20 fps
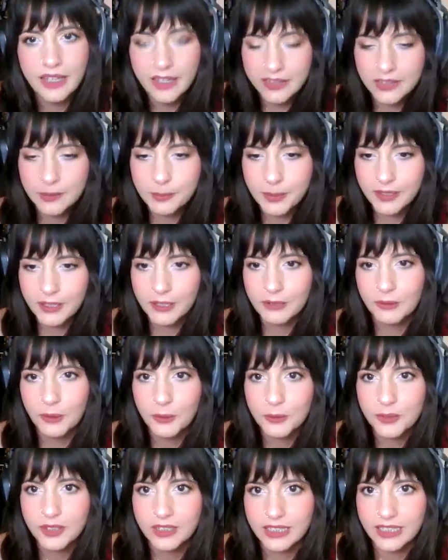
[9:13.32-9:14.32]
Isabella
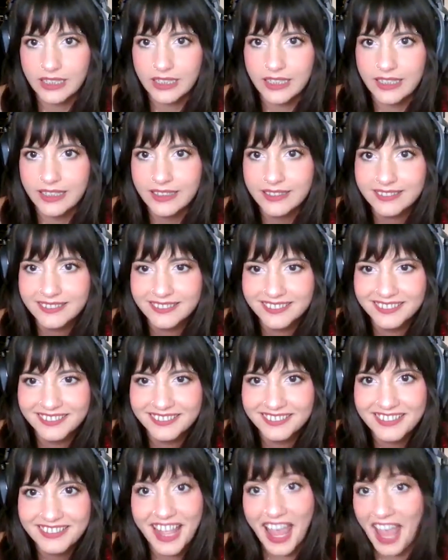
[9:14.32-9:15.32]
Rossellini,
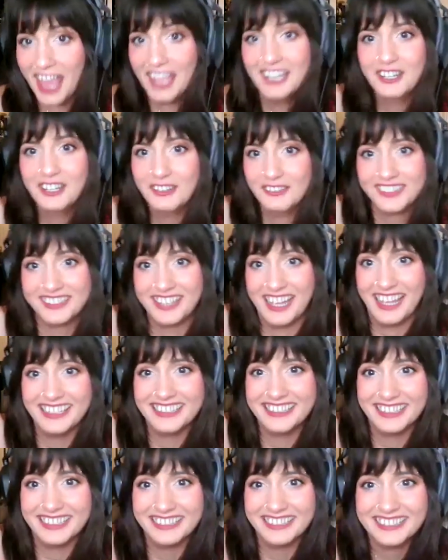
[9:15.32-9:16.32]
end of
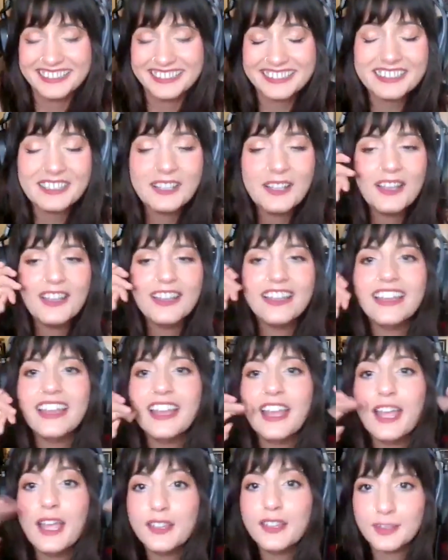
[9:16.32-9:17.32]
sentence.
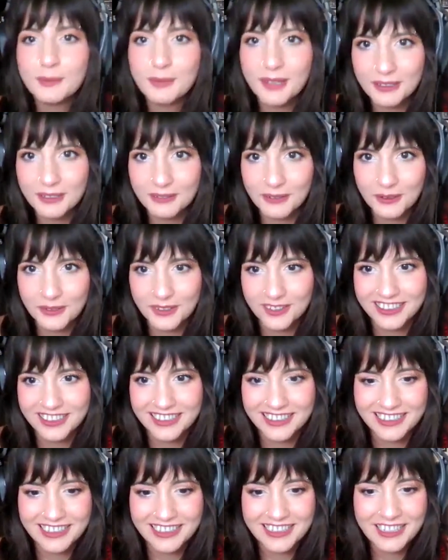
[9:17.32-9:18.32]
Isabella
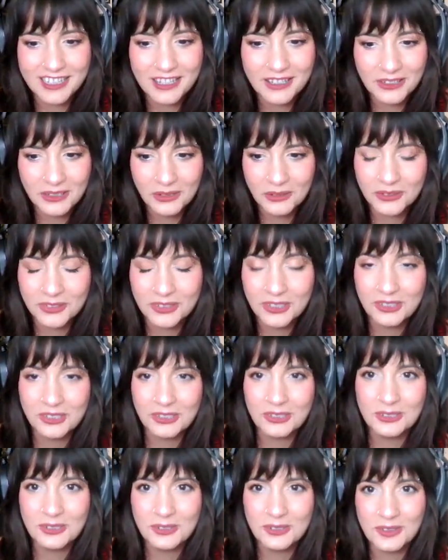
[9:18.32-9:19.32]
Rossellini used to
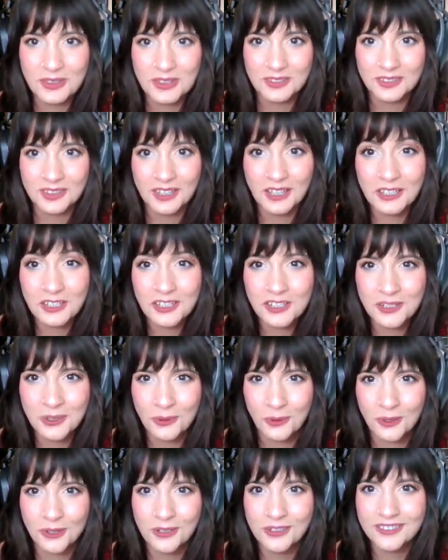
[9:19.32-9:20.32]
do this like
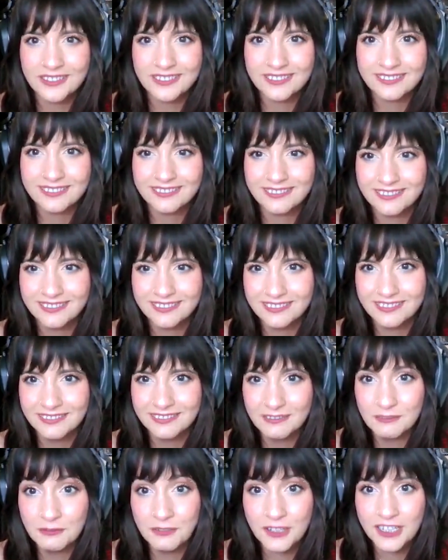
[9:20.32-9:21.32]
short
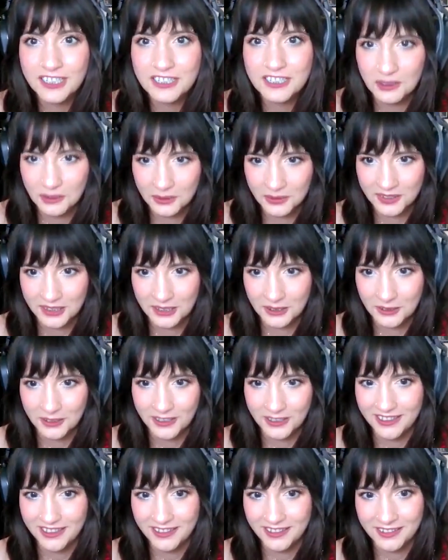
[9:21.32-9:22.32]
video
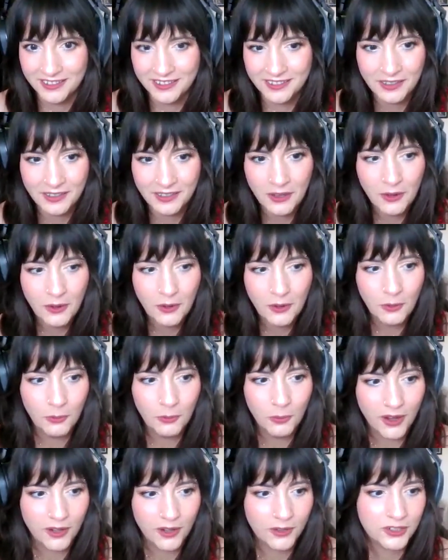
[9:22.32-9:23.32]
series
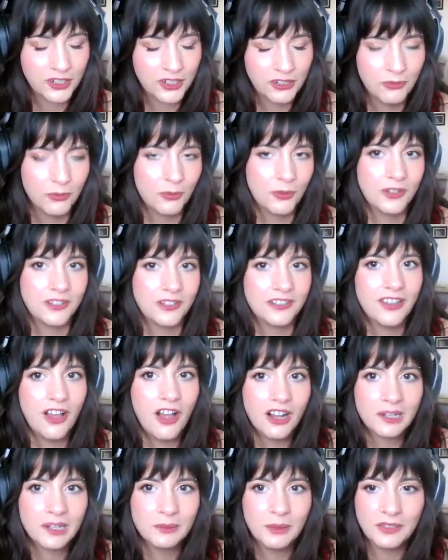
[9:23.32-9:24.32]
where she would
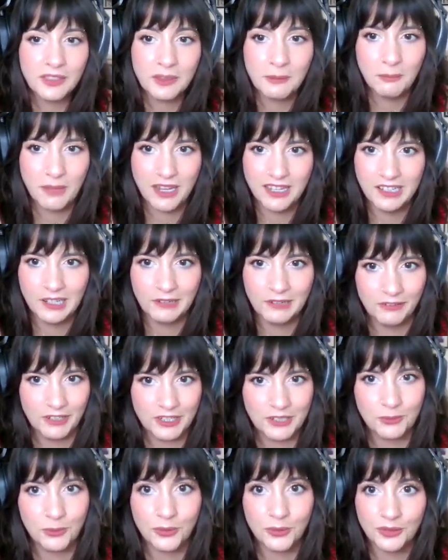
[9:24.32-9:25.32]
talk about the mating
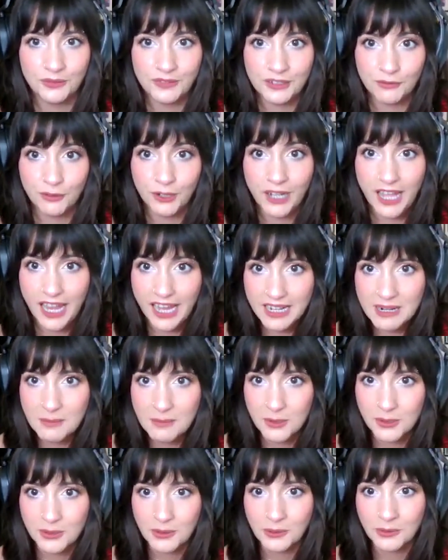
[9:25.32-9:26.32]
rituals of different
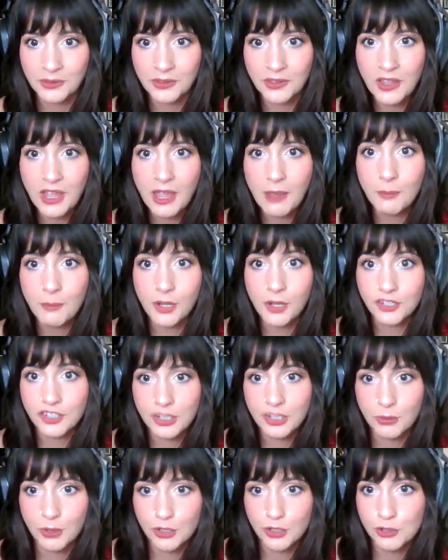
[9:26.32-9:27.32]
animals, but
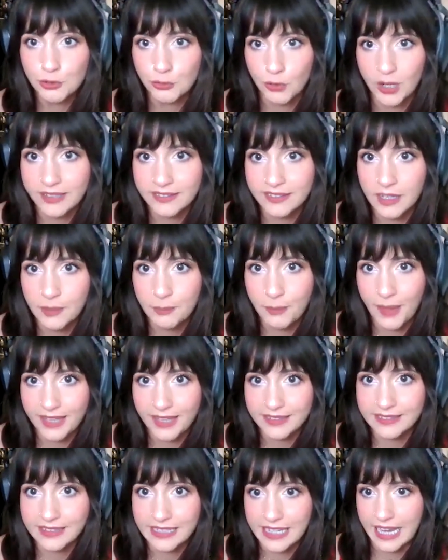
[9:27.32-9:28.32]
she would dress up
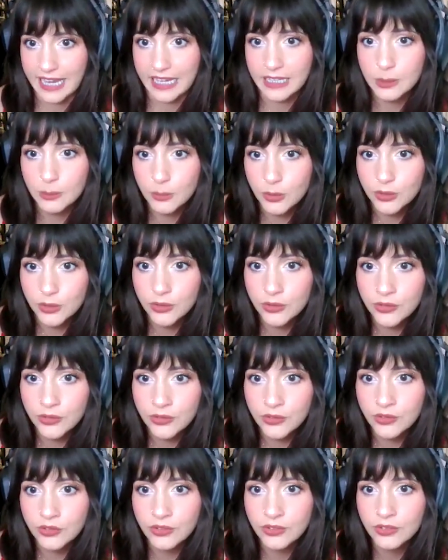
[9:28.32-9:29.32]
as the
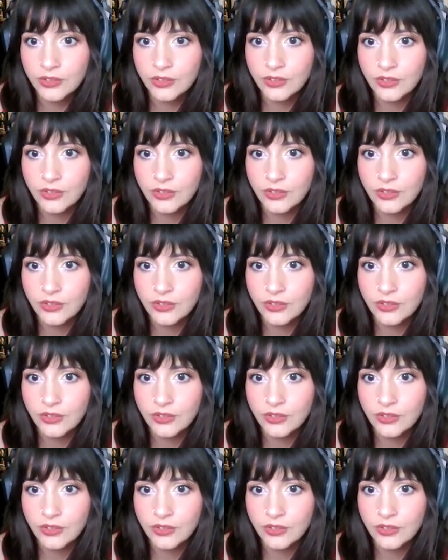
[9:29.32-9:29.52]
animals.